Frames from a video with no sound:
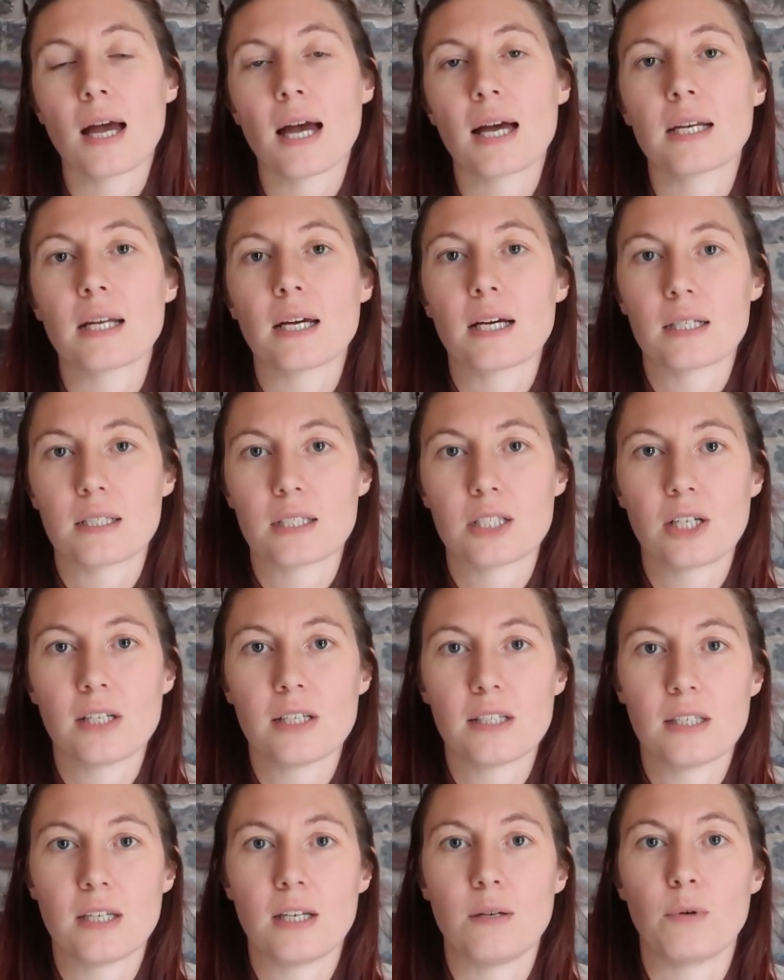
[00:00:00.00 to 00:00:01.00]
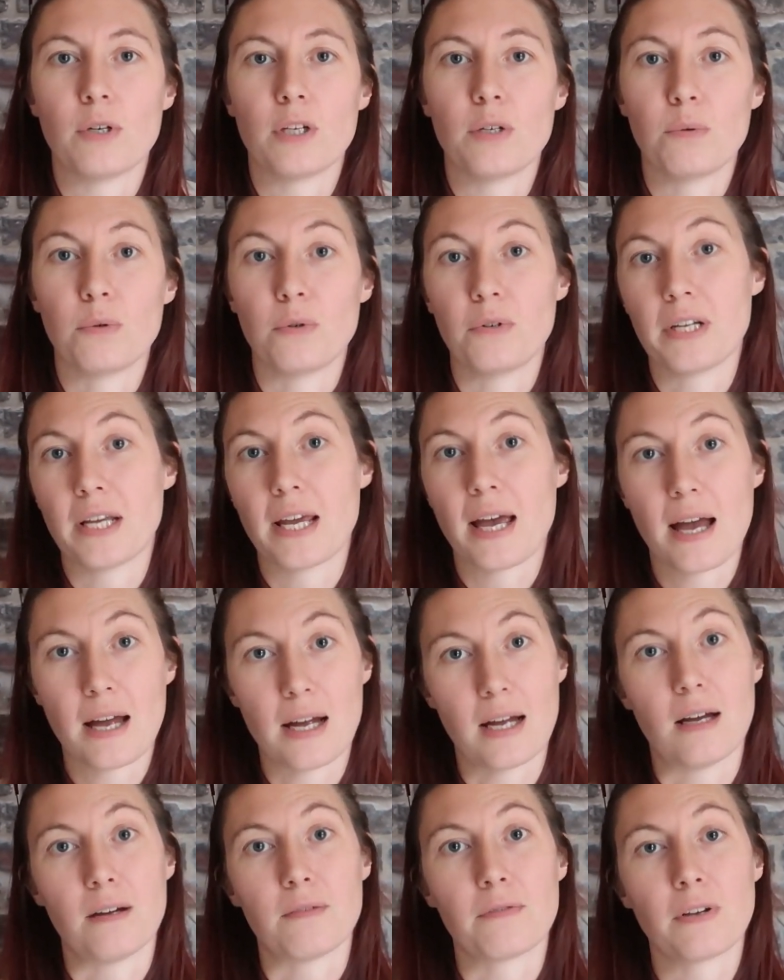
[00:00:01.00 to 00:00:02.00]
and actually see what you already
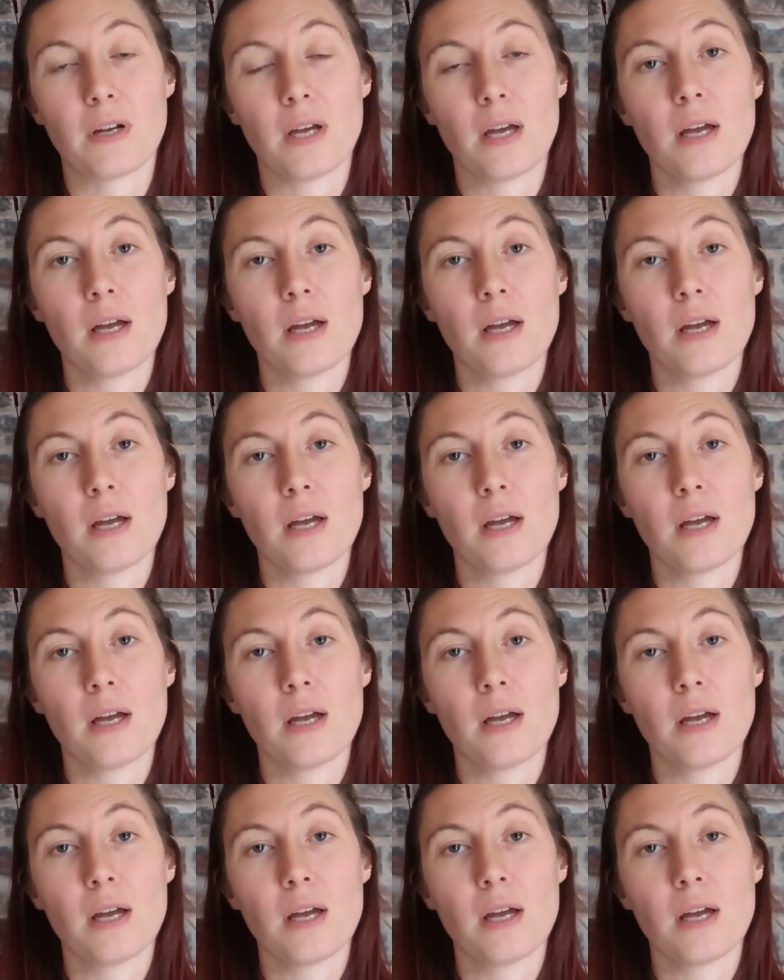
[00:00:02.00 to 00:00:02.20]
have.